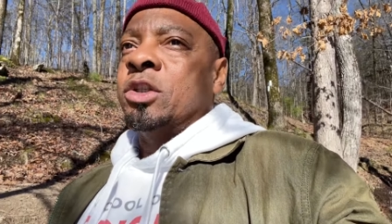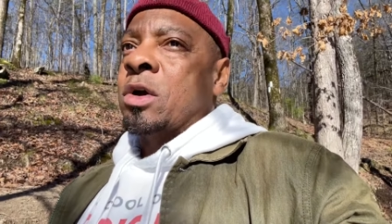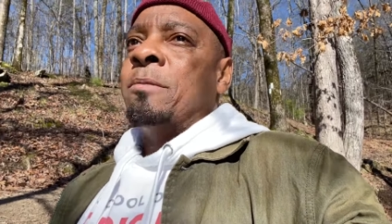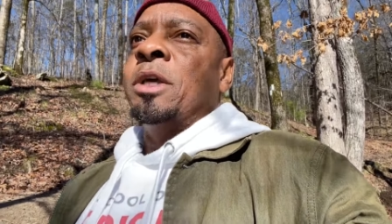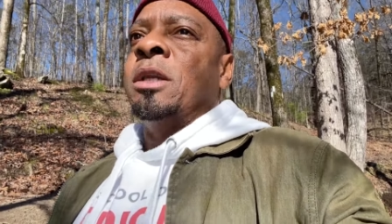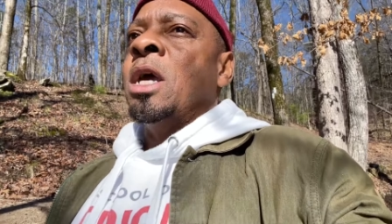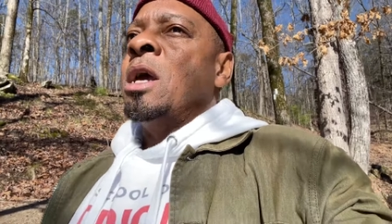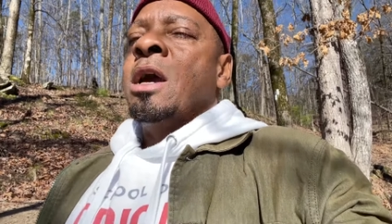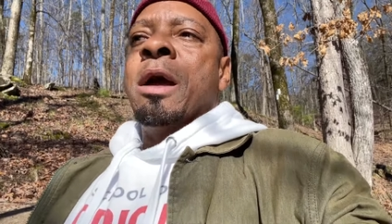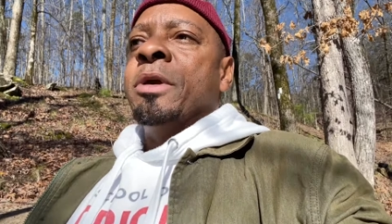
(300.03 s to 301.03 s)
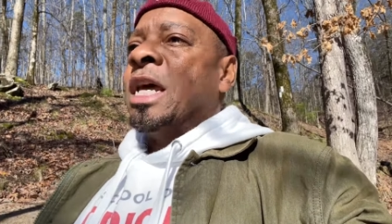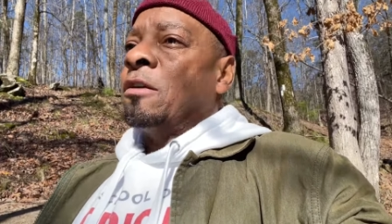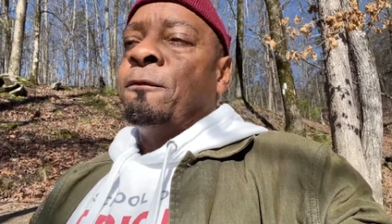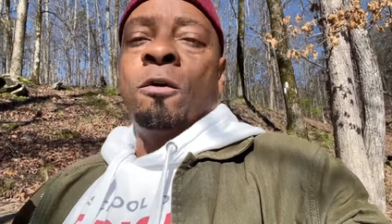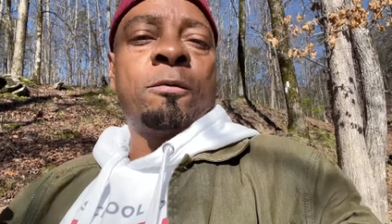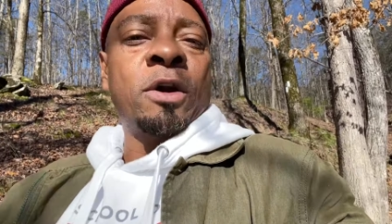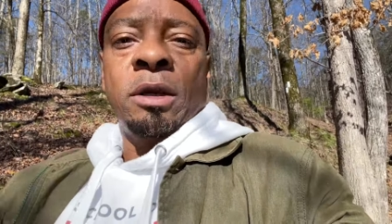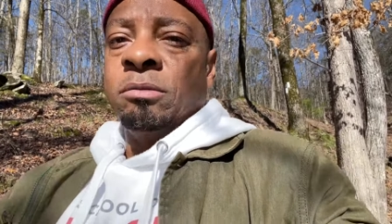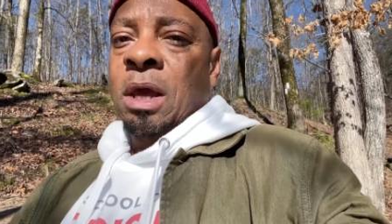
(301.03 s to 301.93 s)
So I've been I've been at the forefront.